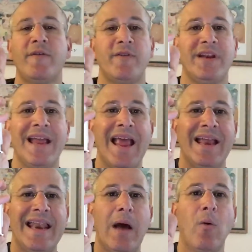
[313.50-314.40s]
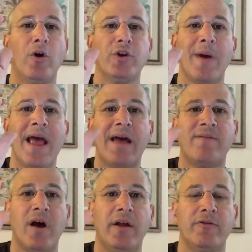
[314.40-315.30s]
of it, and now all you
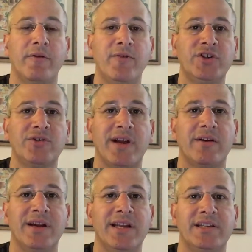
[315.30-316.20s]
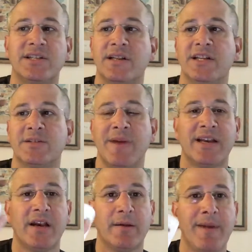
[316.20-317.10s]
have on the refrigerator is this
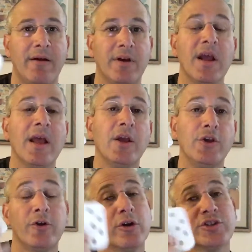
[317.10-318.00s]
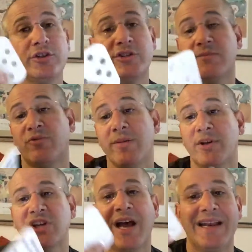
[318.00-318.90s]
magnetic mount. You can also use it pretty
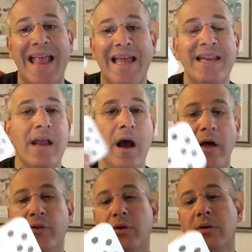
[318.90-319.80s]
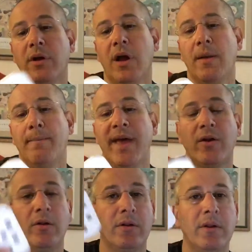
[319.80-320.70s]
much on any other
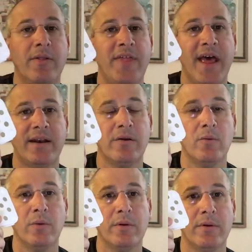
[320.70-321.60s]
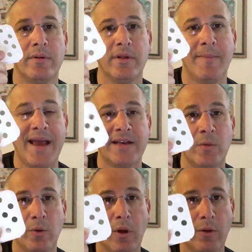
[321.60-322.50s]
metal that the magnet
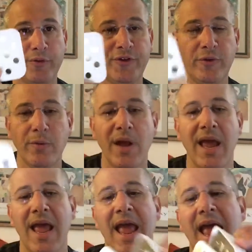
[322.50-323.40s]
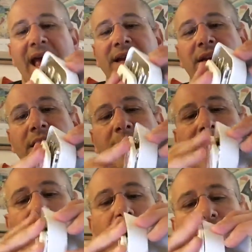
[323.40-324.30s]
will hold to, and the
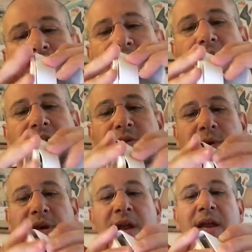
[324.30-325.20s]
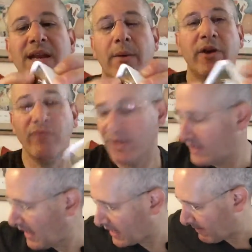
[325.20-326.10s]
mount goes right onto it. Now, what I really
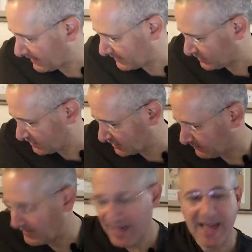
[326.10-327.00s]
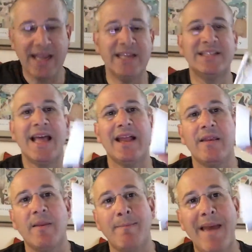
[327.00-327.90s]
like about the system is
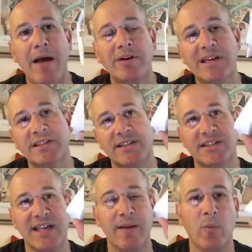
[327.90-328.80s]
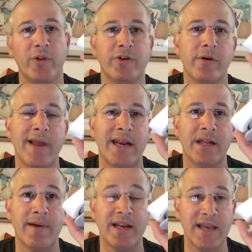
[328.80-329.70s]
that the mount is the same whether you're getting
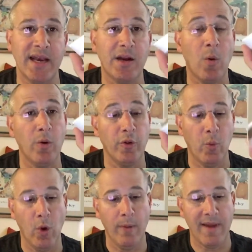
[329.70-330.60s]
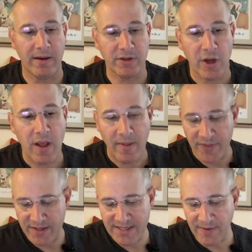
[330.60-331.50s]
the magnetic or the wall mount.
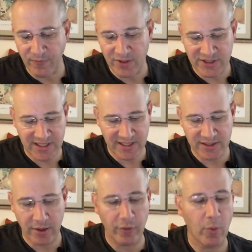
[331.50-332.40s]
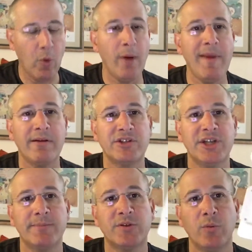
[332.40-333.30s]
The difference is the wall mount
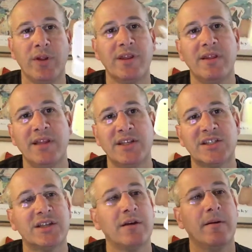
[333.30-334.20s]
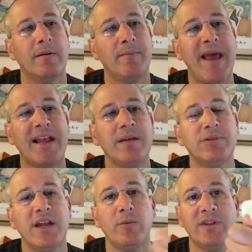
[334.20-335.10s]
ships with this backing
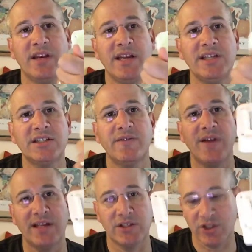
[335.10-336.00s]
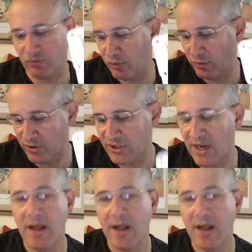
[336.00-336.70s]
plate with adhesive and screws.